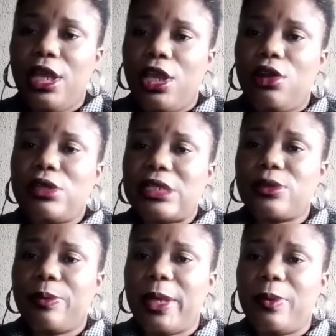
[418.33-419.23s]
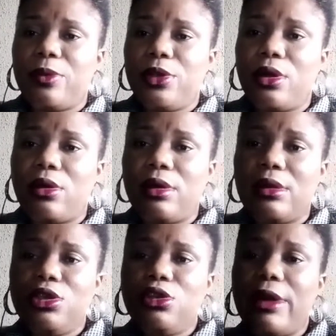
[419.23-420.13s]
You know that some people, your
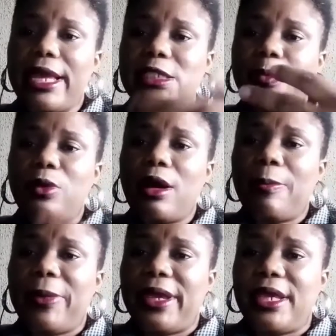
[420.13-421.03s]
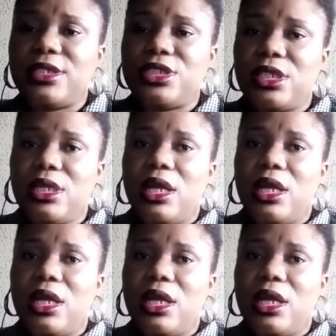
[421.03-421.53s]
Explore page,